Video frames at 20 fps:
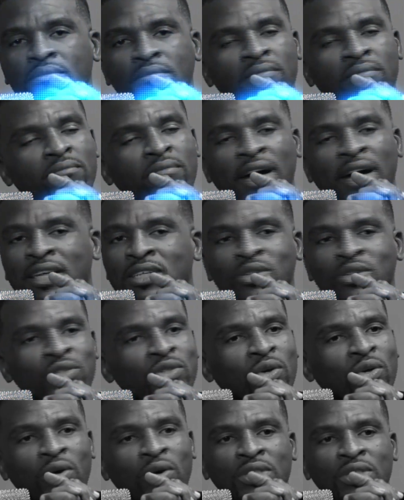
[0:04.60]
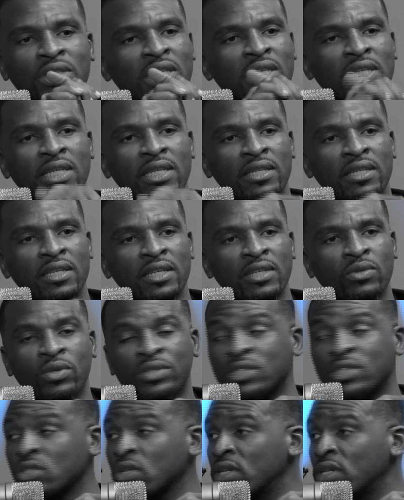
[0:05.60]
by just God's leading. It
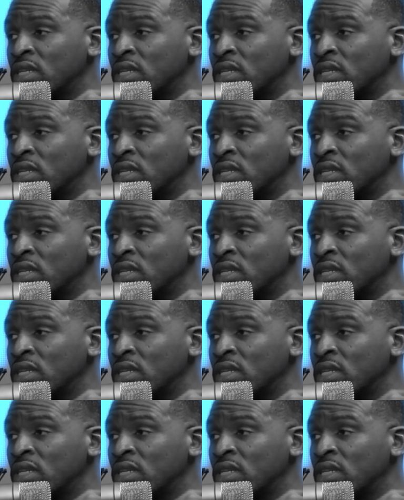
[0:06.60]
was a Sunday